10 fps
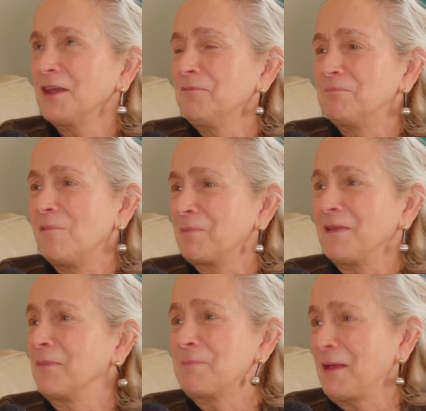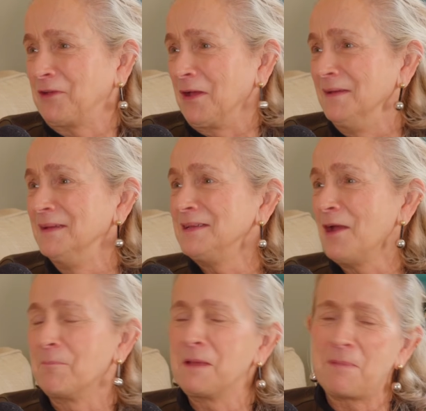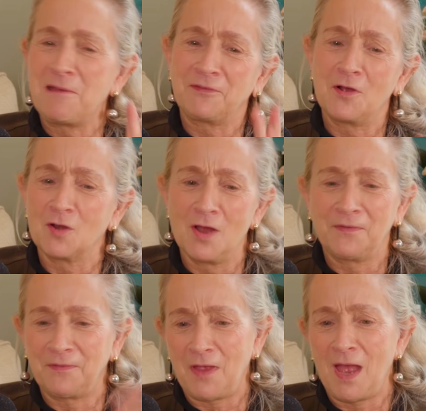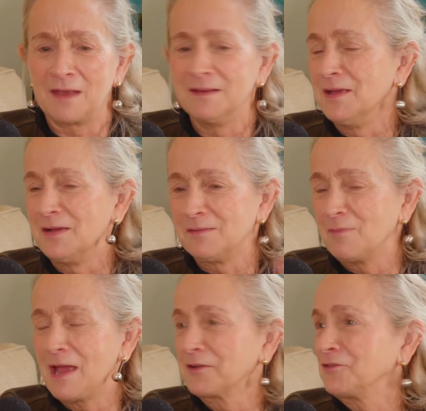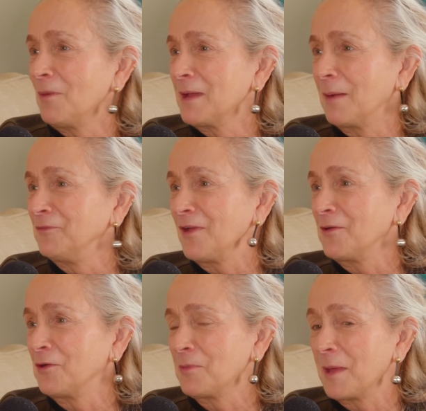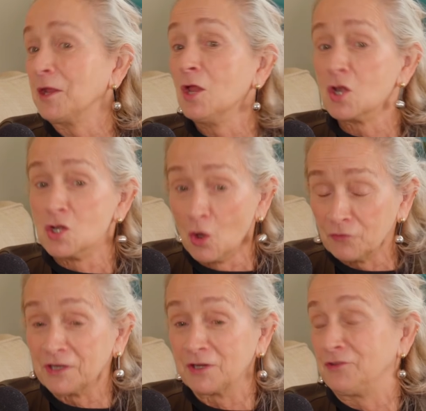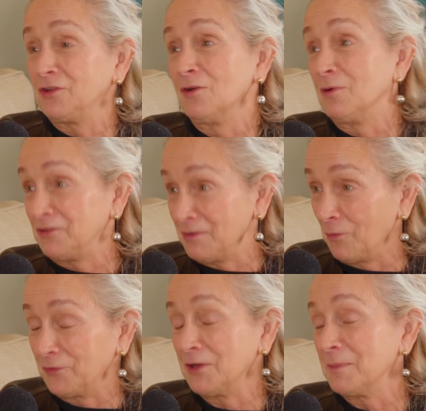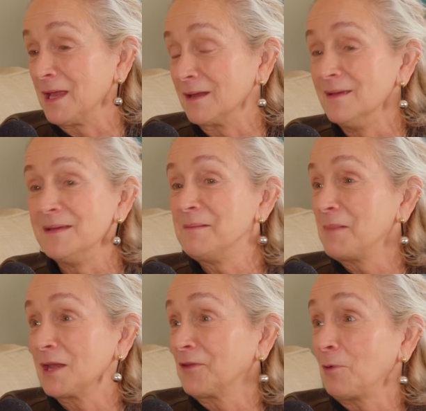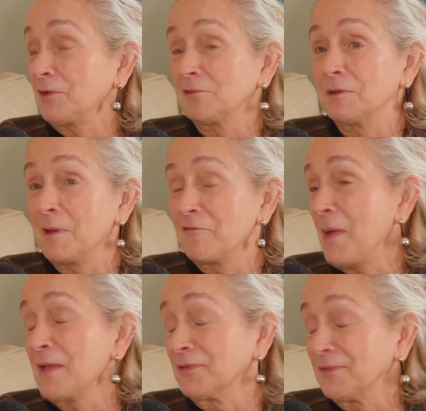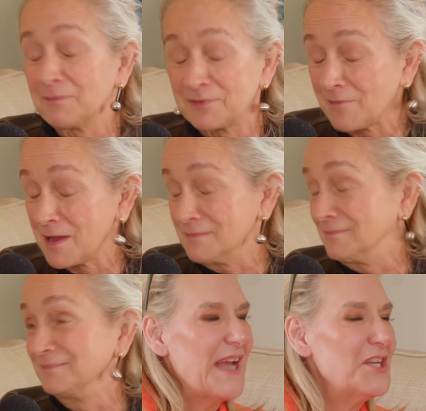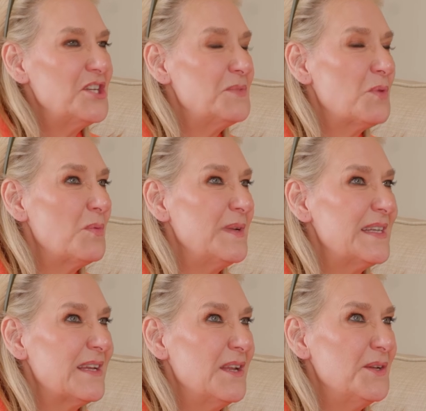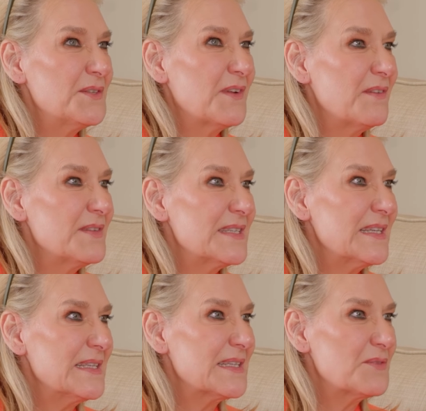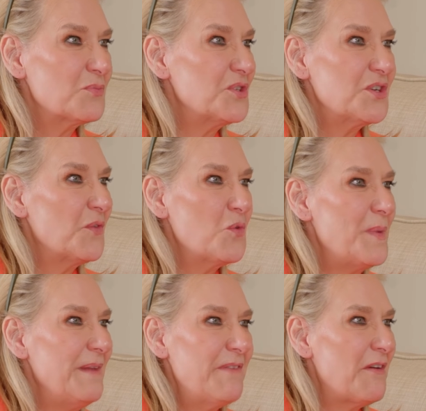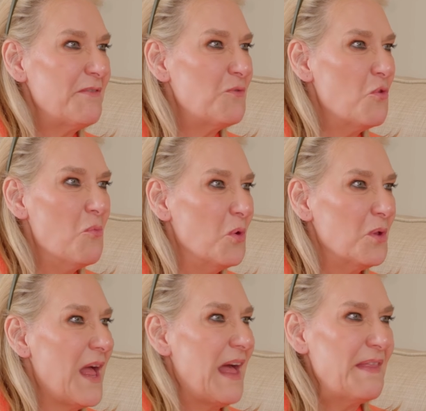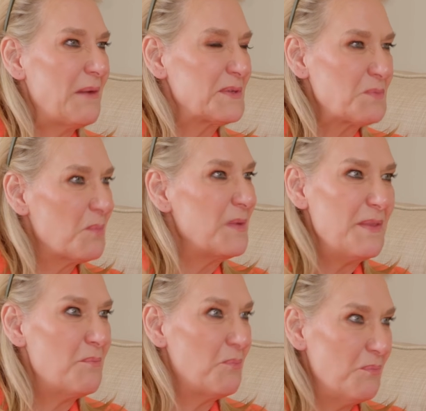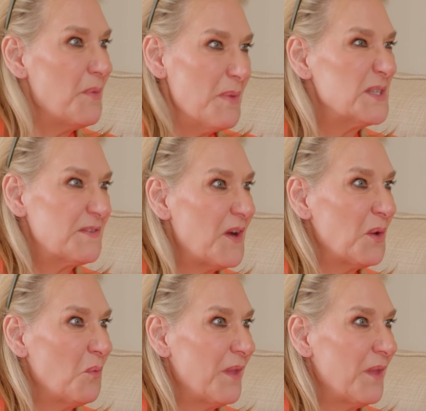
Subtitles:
Kind of probably something better. Yeah, big pair of sunglasses, a hat. We had her jumping up and down on the bed, not in couture, which she was going to be in, but in a sweater and a pair of pants. It was great. And she's probably done loads of covers since, which have all been very formal. And that was probably the most fun